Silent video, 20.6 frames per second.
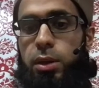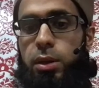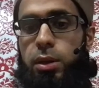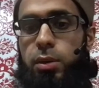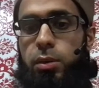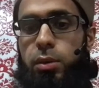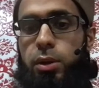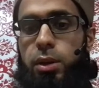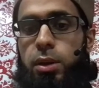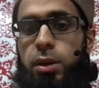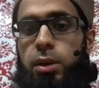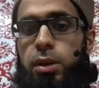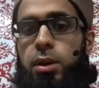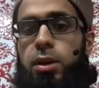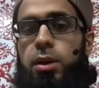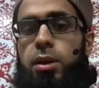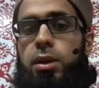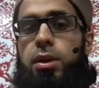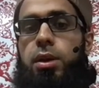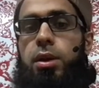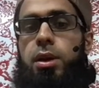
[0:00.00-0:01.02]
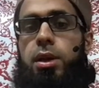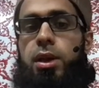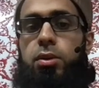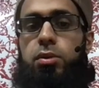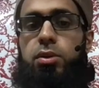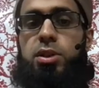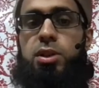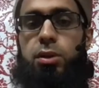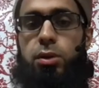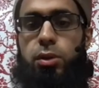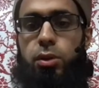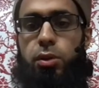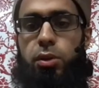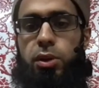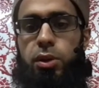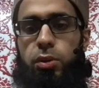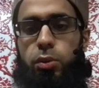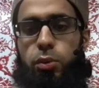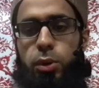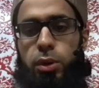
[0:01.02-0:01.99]
Okay? He was the Lord
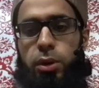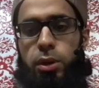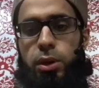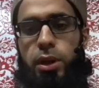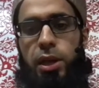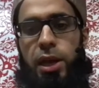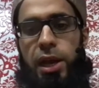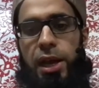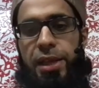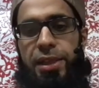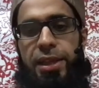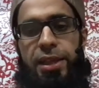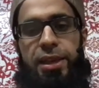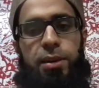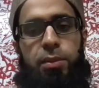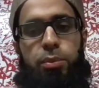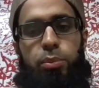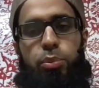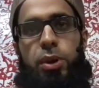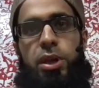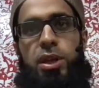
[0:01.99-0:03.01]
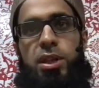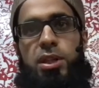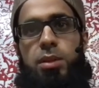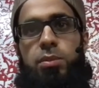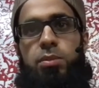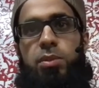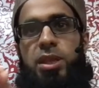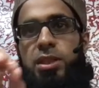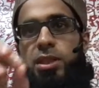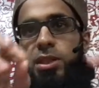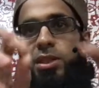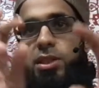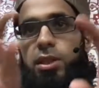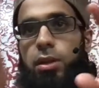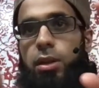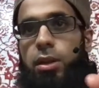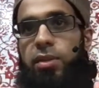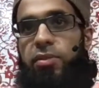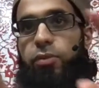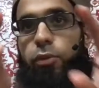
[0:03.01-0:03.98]
of the world. And they didn't praise Him
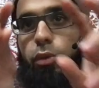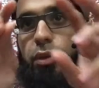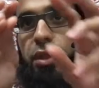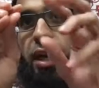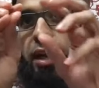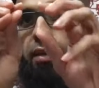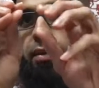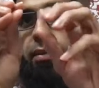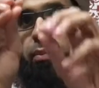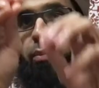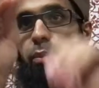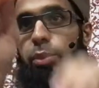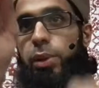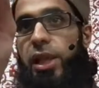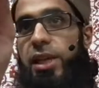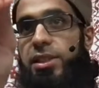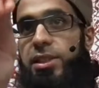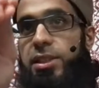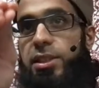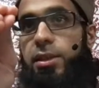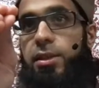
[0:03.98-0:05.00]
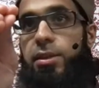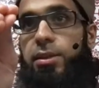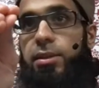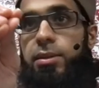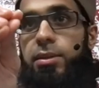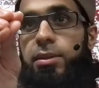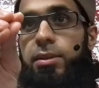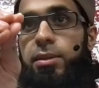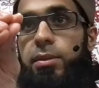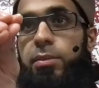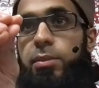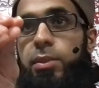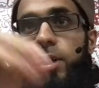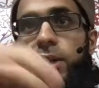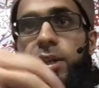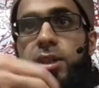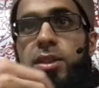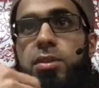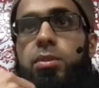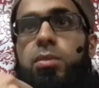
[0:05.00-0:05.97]
necessarily for that blessing.
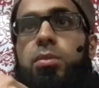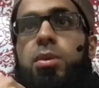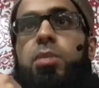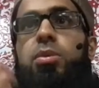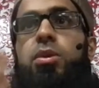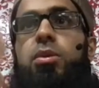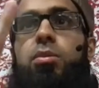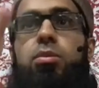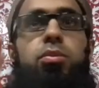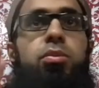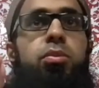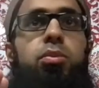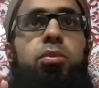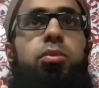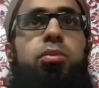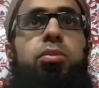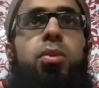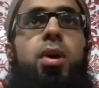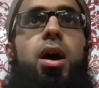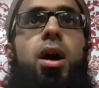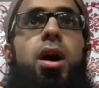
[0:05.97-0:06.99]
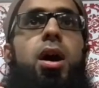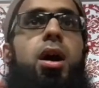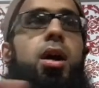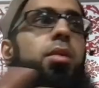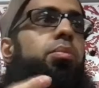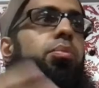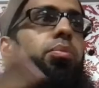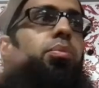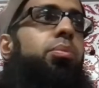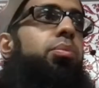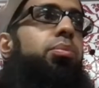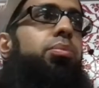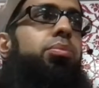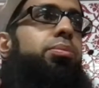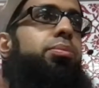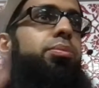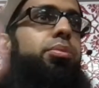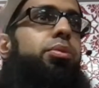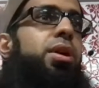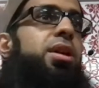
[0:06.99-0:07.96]
Because remember, our
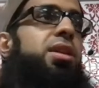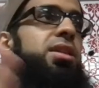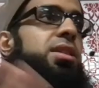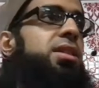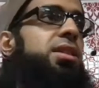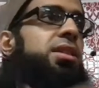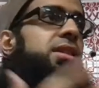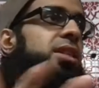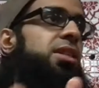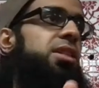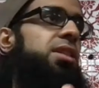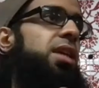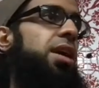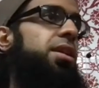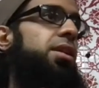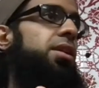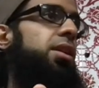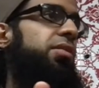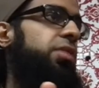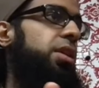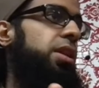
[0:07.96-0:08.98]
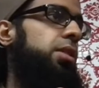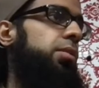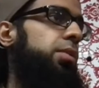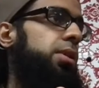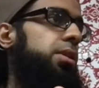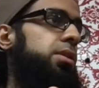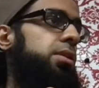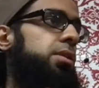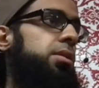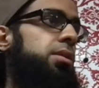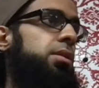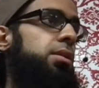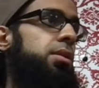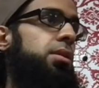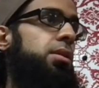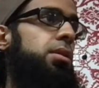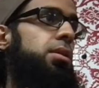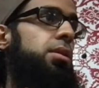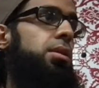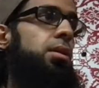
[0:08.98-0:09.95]
praise is just not enough anyways.
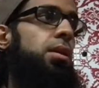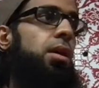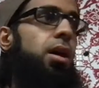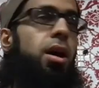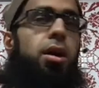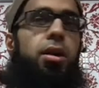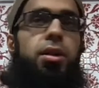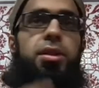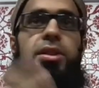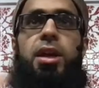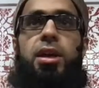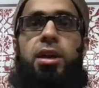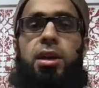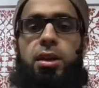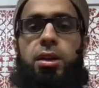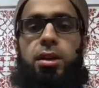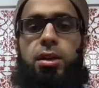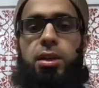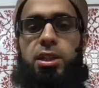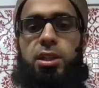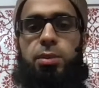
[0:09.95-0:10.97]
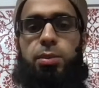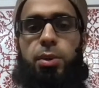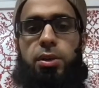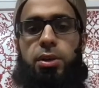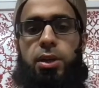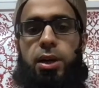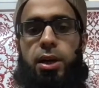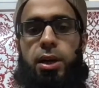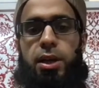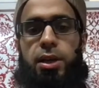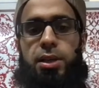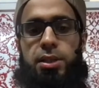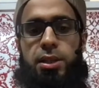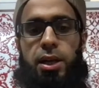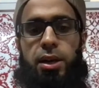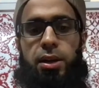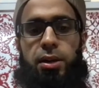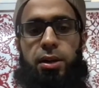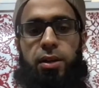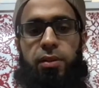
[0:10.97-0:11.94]
Our thanking Allah subhanahu wa ta'ala is
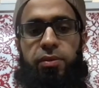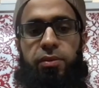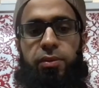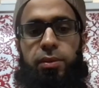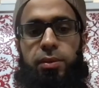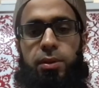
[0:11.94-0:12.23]
not enough.